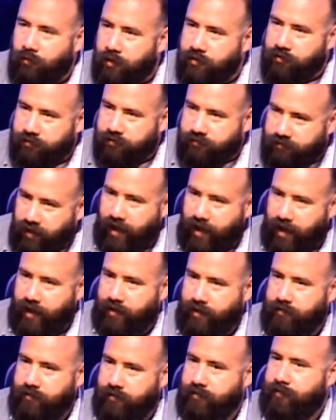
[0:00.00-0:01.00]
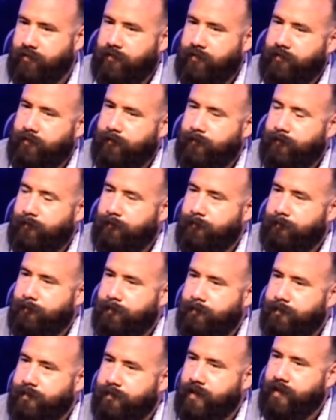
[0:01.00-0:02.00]
understand
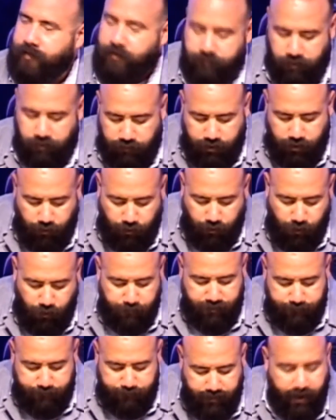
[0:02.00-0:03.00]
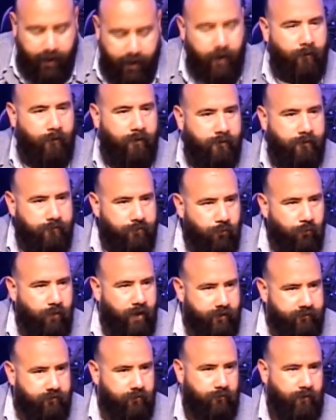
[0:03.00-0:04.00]
that the very hope and power of the
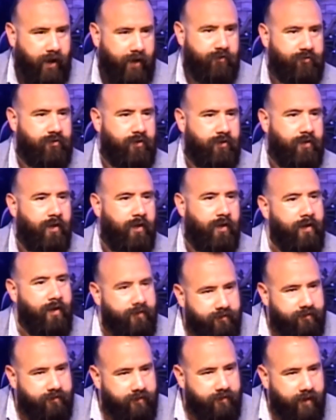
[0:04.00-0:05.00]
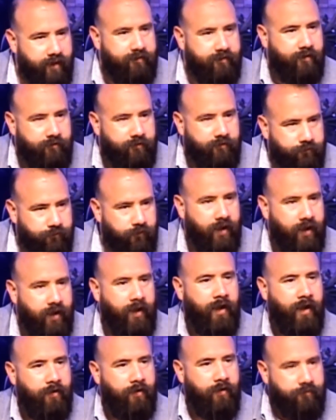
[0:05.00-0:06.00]
resurrection sets us
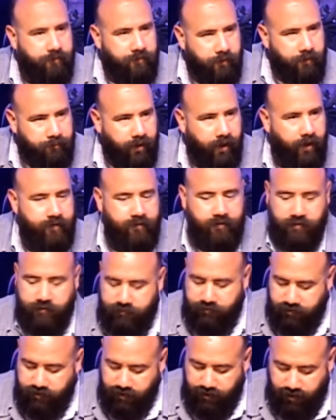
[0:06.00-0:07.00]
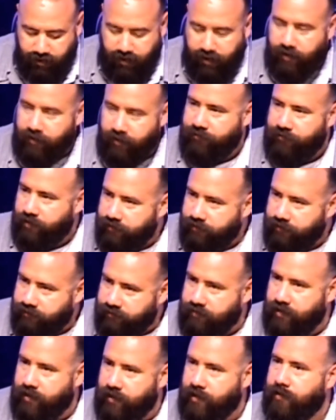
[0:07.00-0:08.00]
free from the bondage of
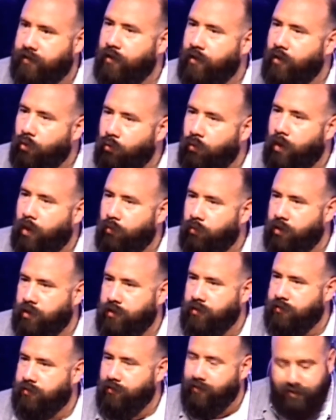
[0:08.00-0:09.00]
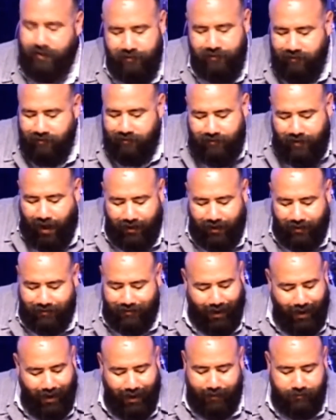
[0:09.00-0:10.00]
sin. What were you doing? This is not a
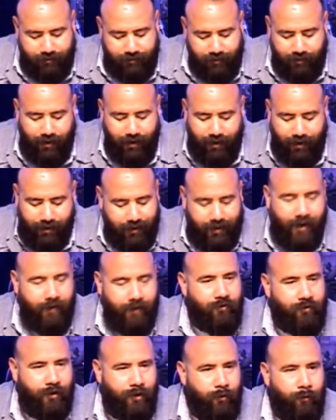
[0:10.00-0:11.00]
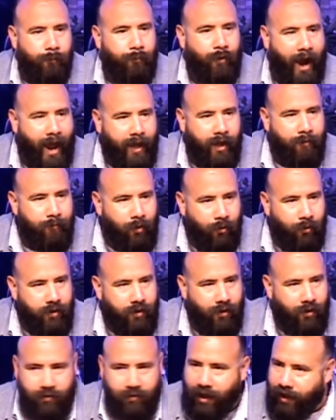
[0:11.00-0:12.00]
time to give your little
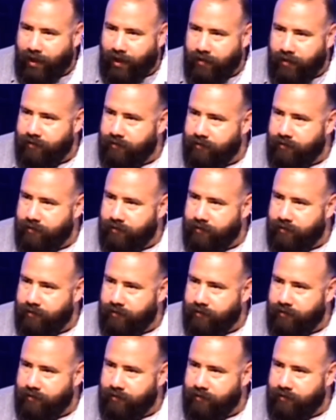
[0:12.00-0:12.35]
bragamony, okay?